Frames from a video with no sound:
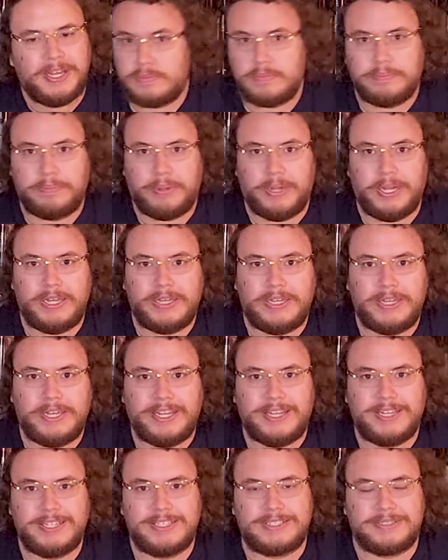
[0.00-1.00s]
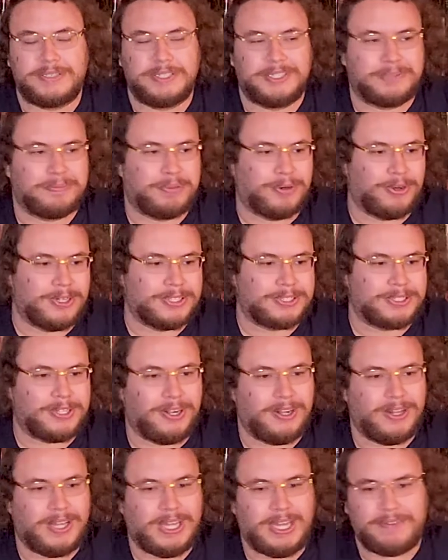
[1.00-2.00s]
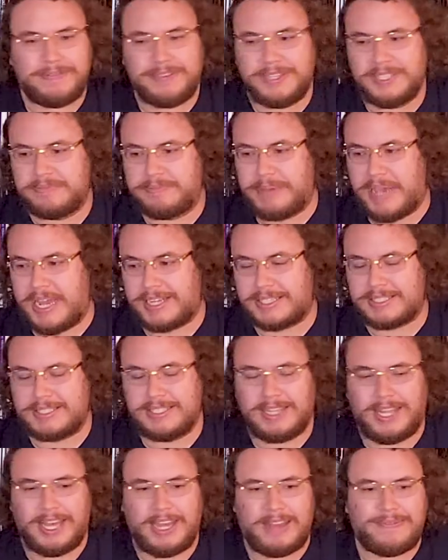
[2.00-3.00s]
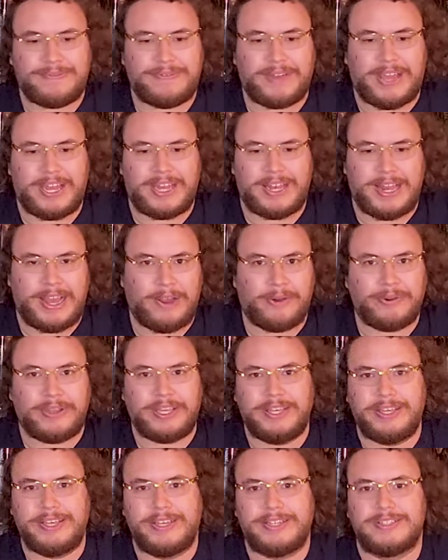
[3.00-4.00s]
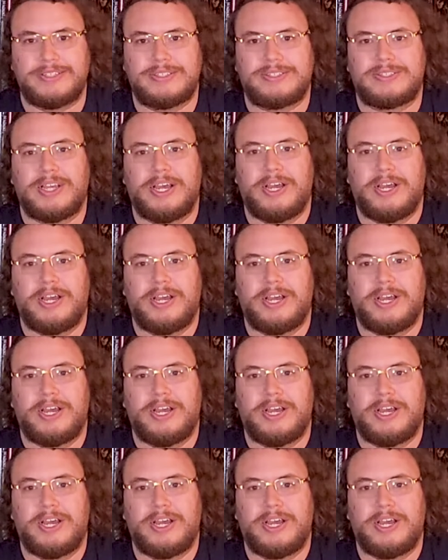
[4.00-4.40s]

But it's Boris Karloff. He's back to life, and now he is